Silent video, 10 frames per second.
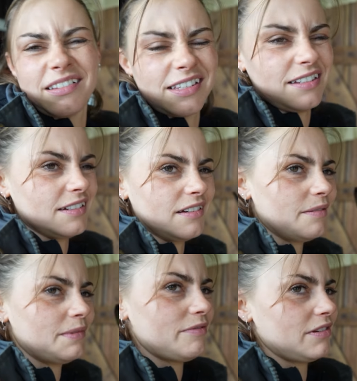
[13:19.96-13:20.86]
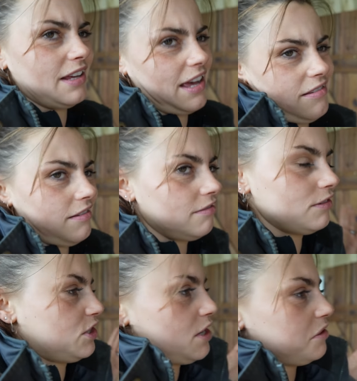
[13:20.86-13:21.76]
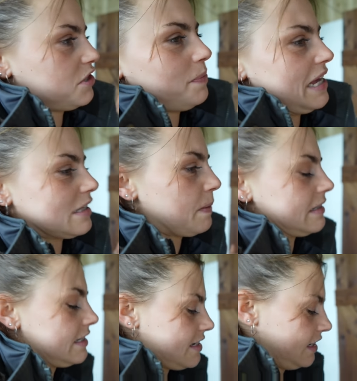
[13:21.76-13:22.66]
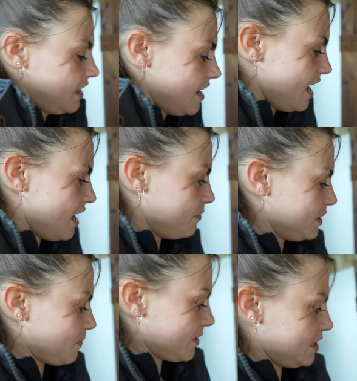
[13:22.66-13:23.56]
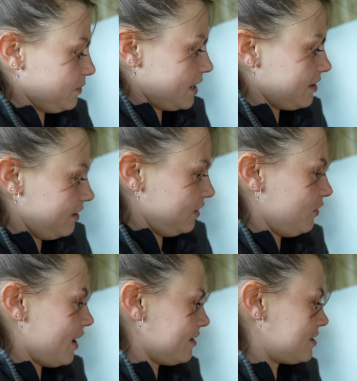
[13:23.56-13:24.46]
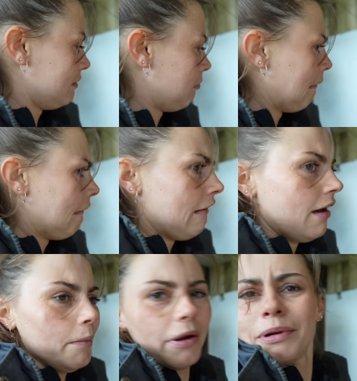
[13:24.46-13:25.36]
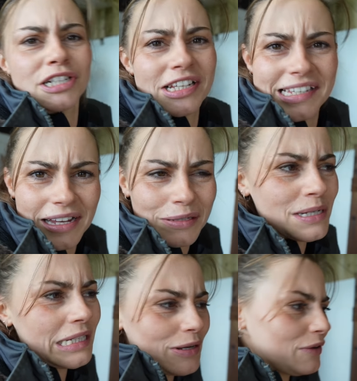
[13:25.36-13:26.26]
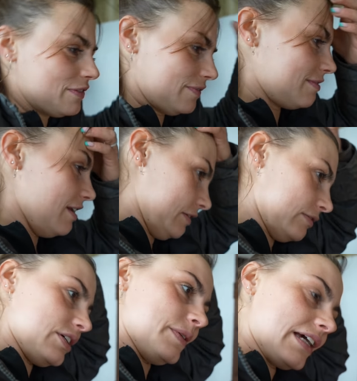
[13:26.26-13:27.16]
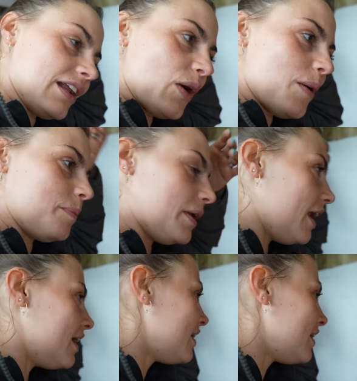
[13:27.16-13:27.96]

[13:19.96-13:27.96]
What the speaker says: of the season. I'm never, yeah, to be expected, especially when you've had pretty much like 6 weeks off of doing a lot. But